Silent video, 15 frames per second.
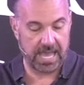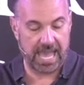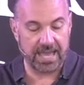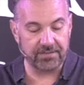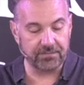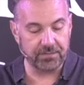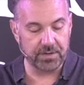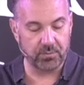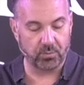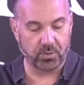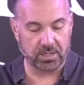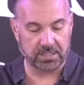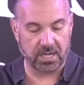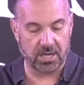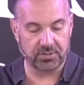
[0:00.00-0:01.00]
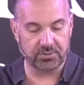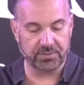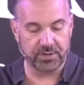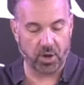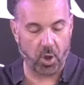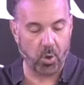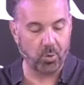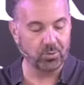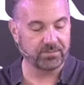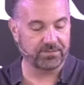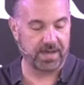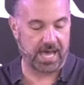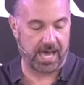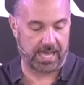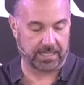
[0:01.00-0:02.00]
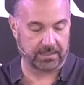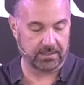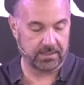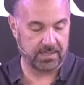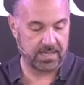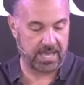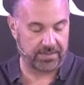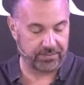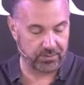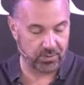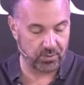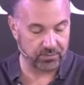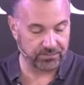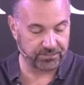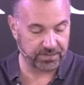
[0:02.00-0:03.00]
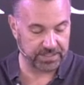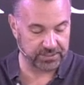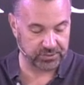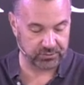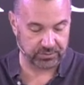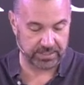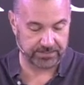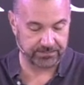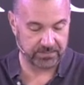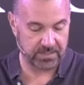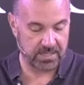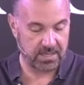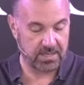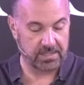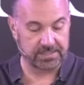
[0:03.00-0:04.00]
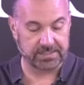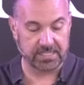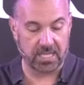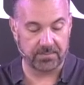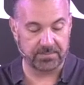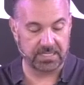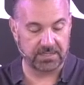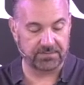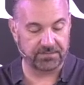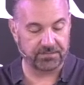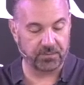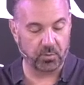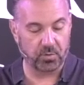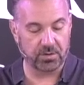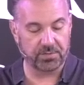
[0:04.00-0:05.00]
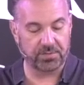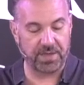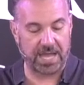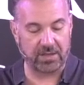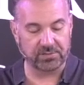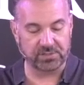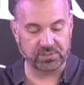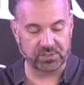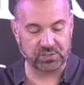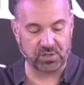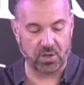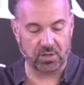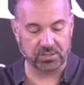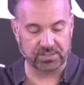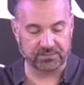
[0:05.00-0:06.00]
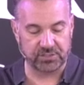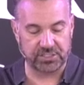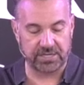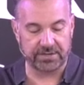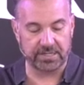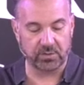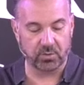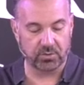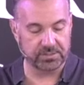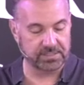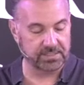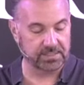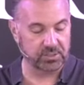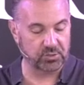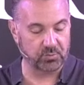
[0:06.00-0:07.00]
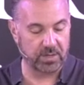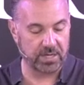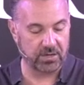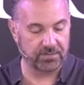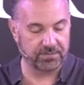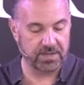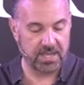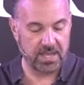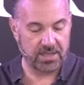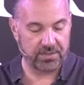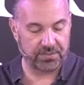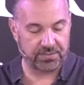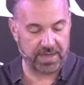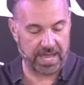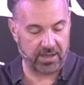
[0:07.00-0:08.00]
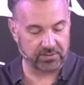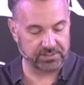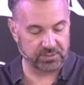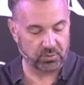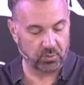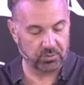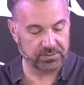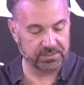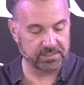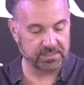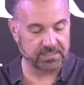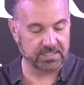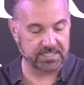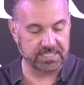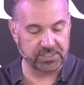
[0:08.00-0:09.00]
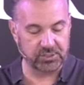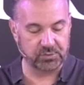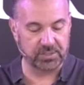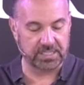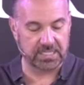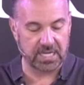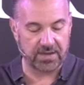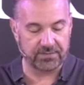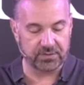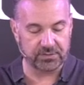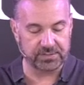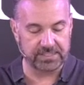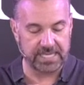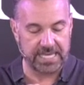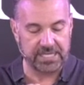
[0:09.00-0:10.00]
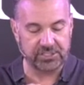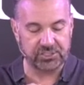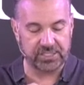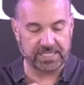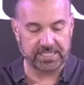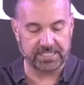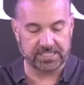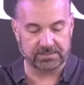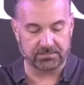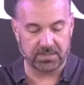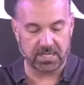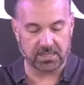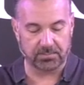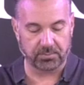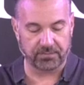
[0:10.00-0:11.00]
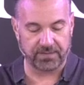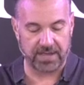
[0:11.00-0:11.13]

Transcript: everyone under their own vine and their own fig tree. Solomon had 4,000 stalls of chariot horses and 12,000 horses. The district governors, each in his month,